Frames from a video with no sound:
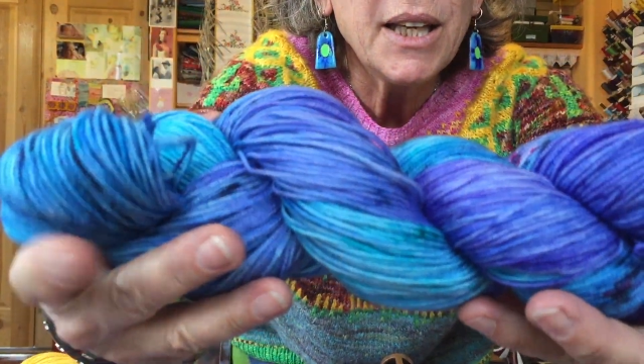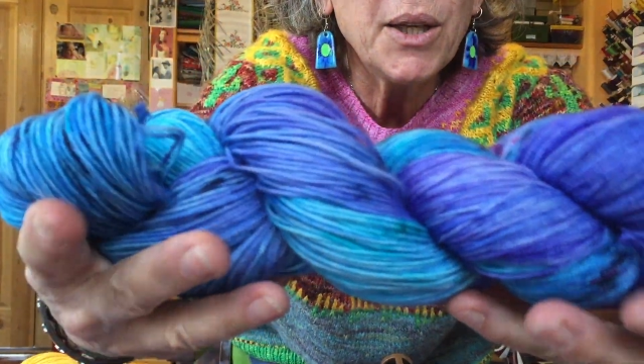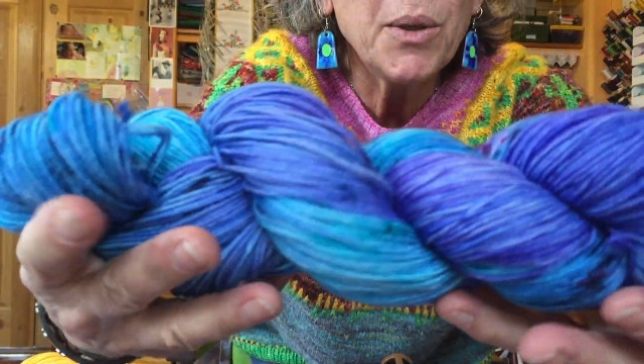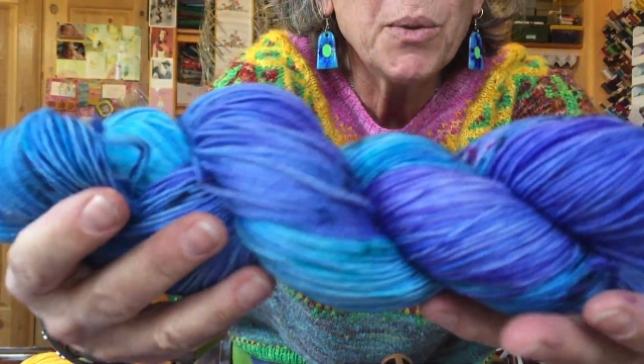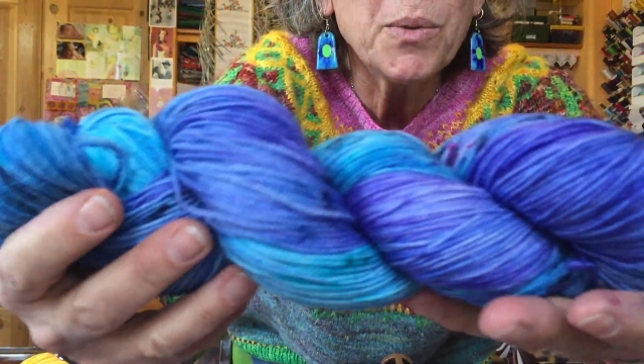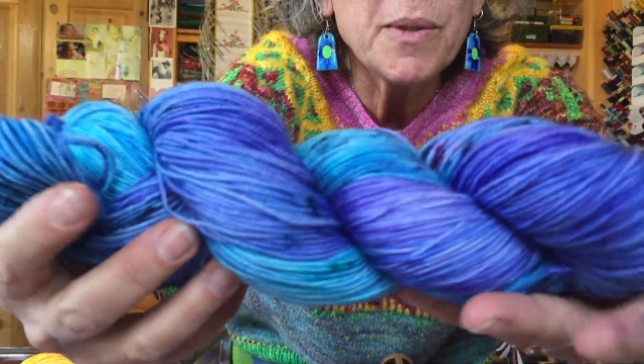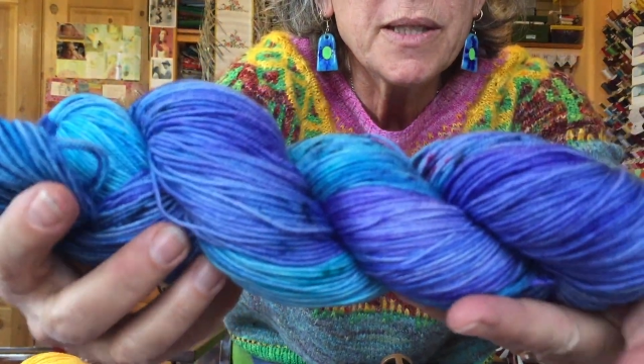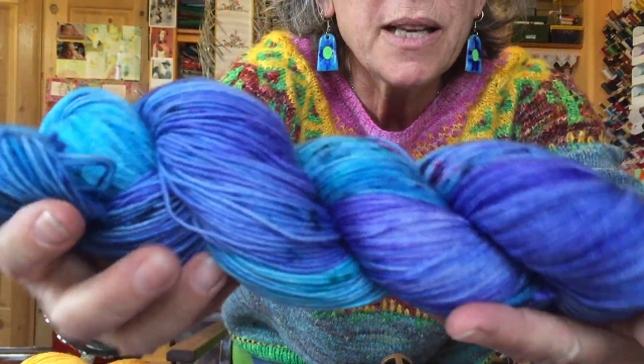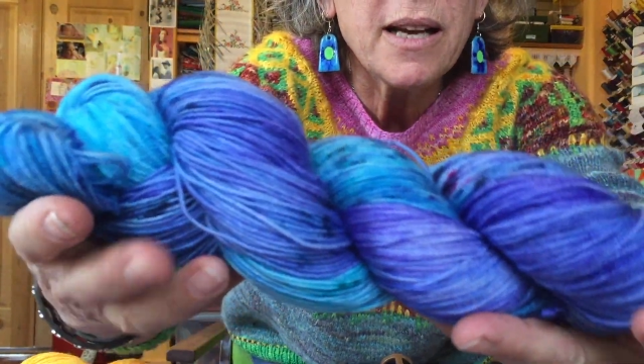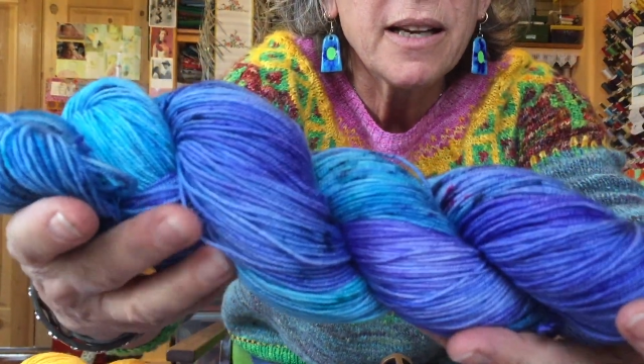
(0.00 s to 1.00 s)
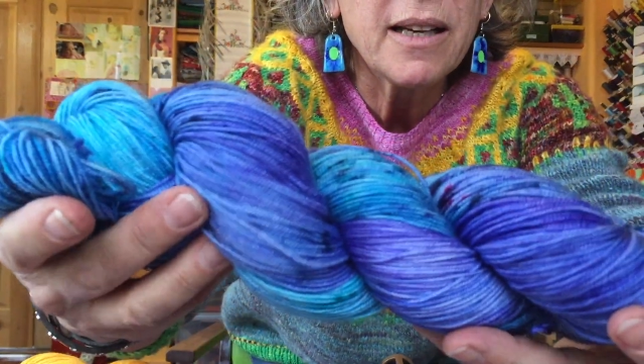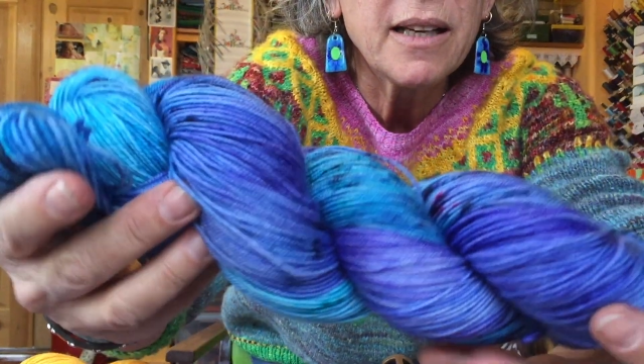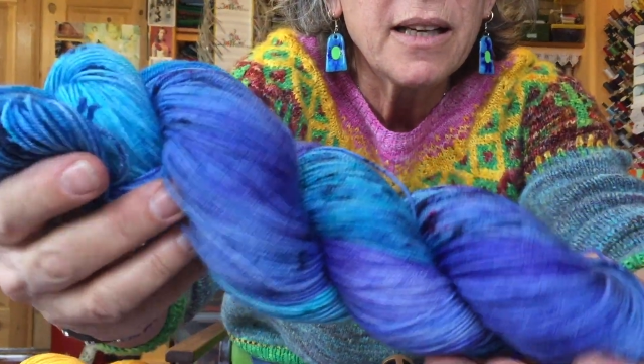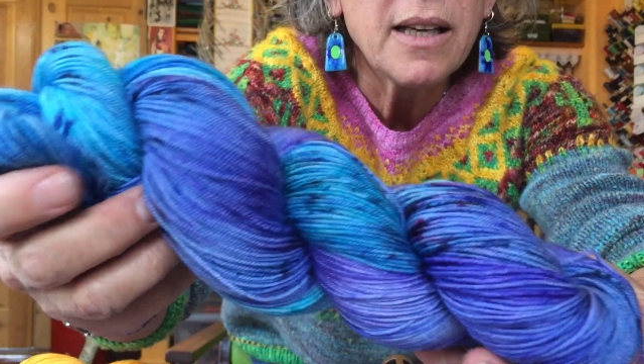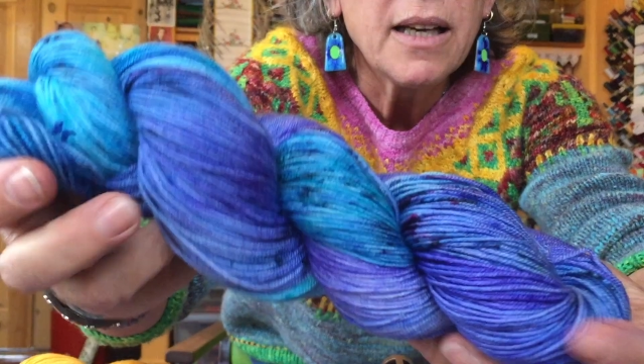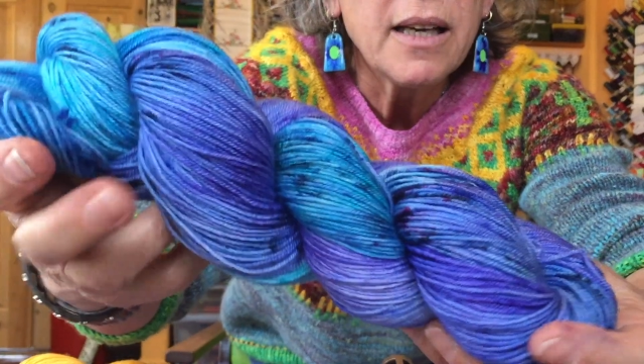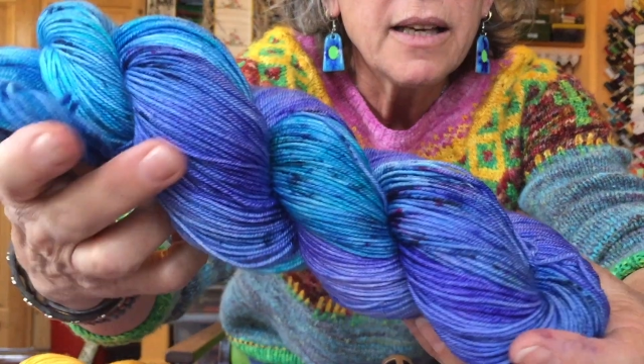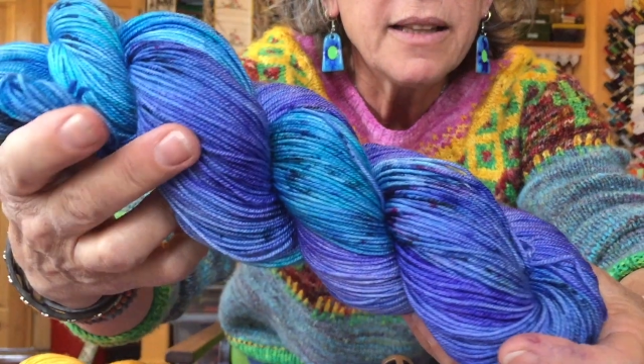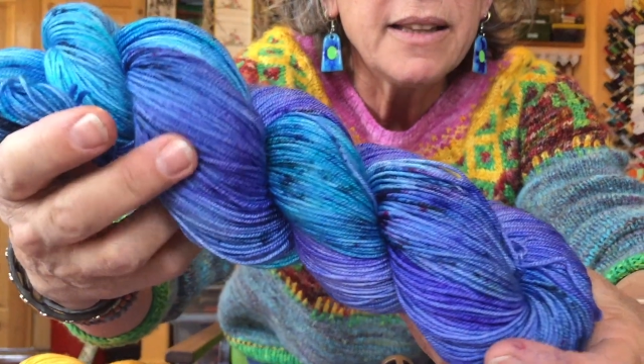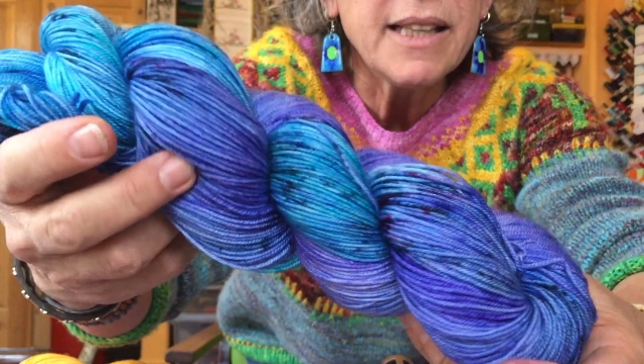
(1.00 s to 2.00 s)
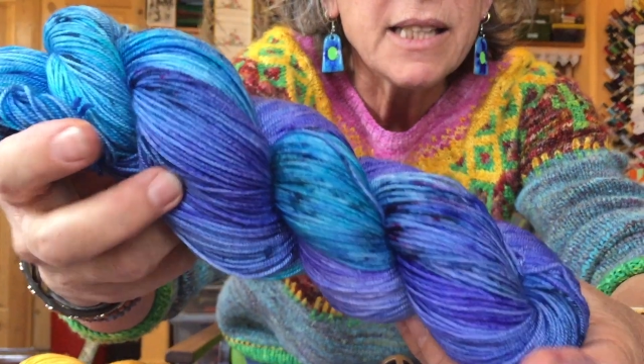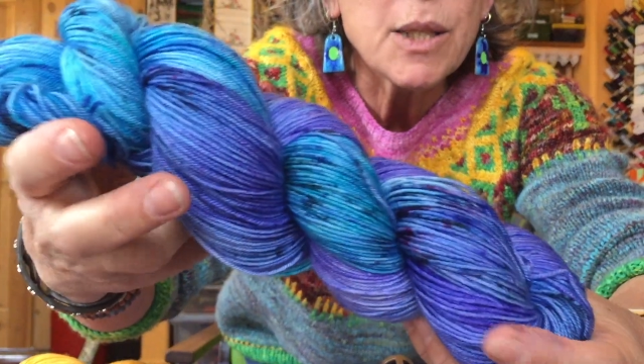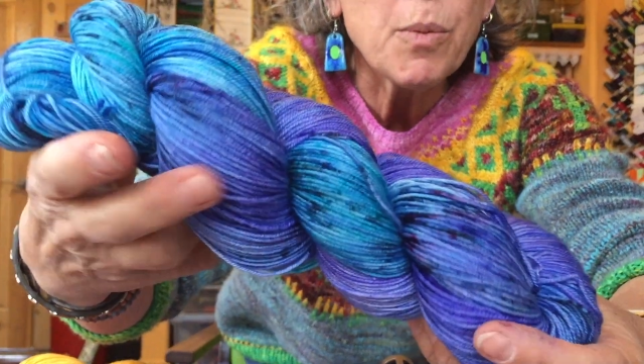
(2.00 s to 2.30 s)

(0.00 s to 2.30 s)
use this